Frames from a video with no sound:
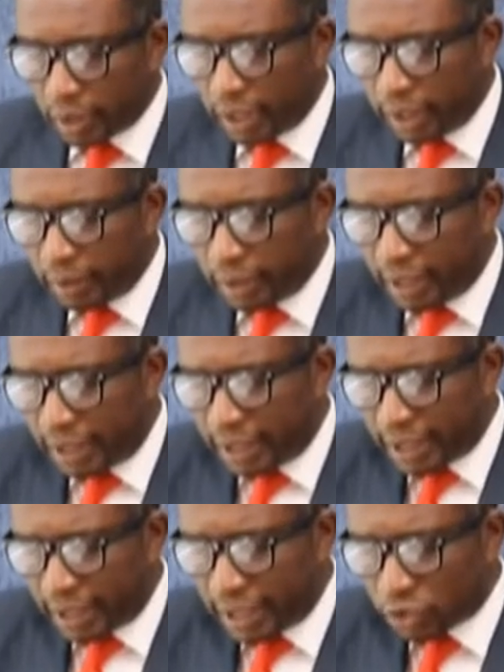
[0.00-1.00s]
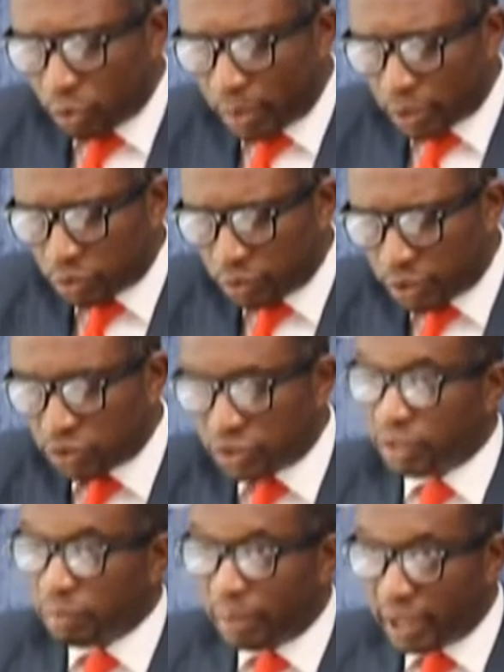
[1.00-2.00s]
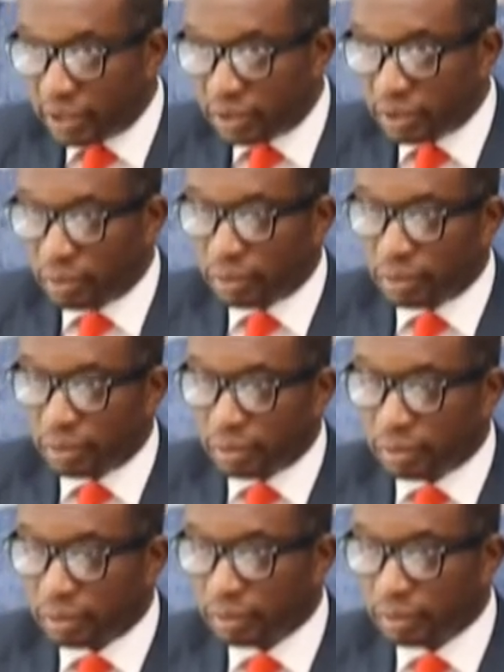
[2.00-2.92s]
Uh, let's go back to this debate on